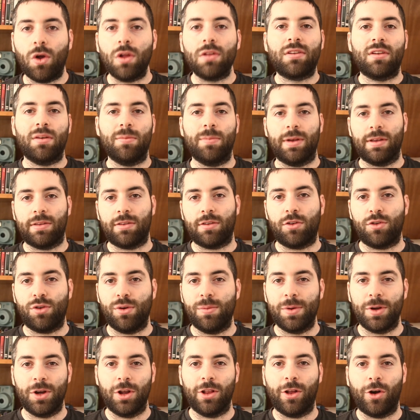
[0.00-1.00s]
ultimate
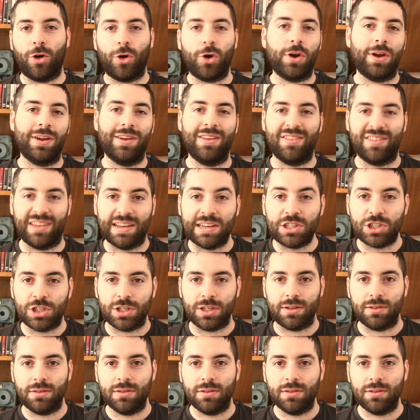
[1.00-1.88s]
criminal organization,